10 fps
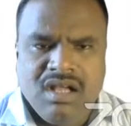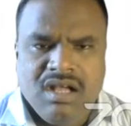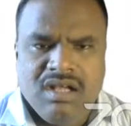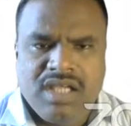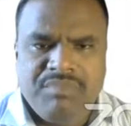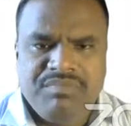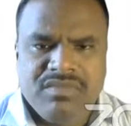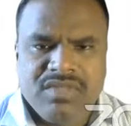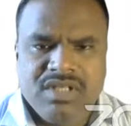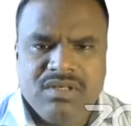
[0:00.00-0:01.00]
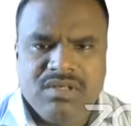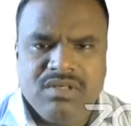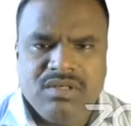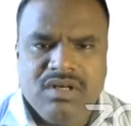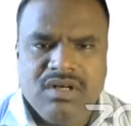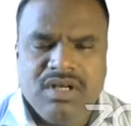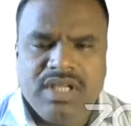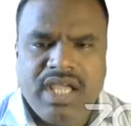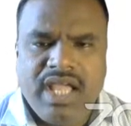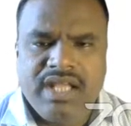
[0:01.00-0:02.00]
Okay, so
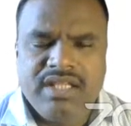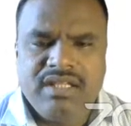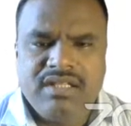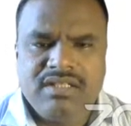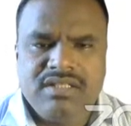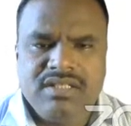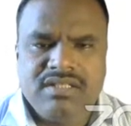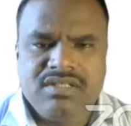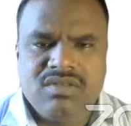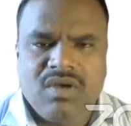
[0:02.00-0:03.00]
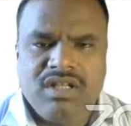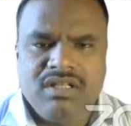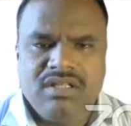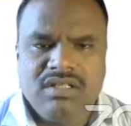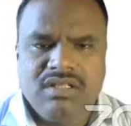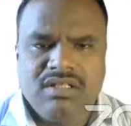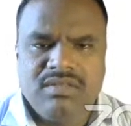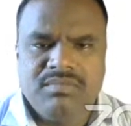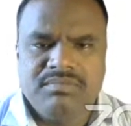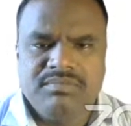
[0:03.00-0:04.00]
and here this is soil.
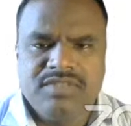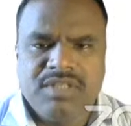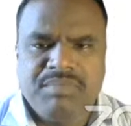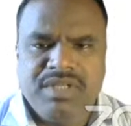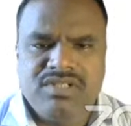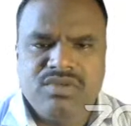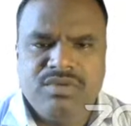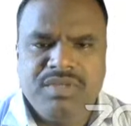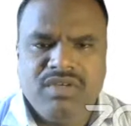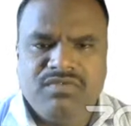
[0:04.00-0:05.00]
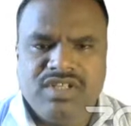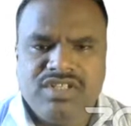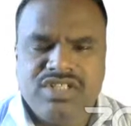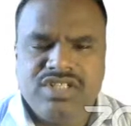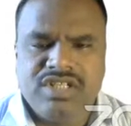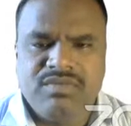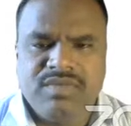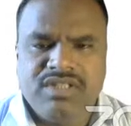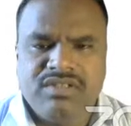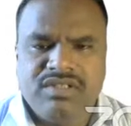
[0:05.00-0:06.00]
The pit should be treated
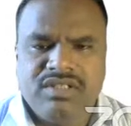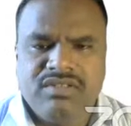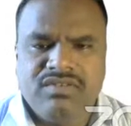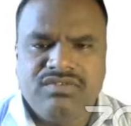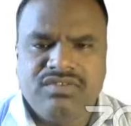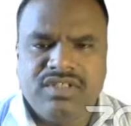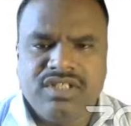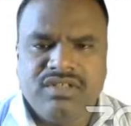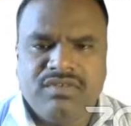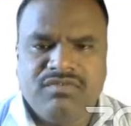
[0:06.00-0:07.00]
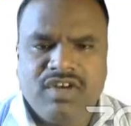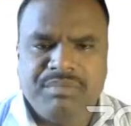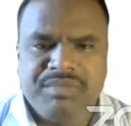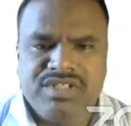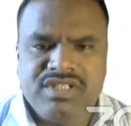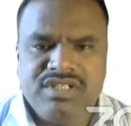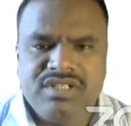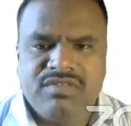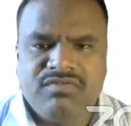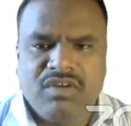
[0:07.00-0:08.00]
with 30 or
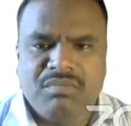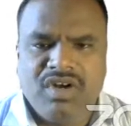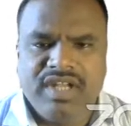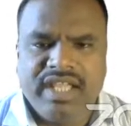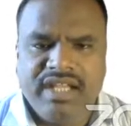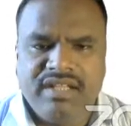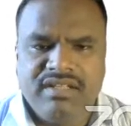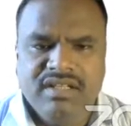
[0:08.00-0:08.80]
40% formaldehyde,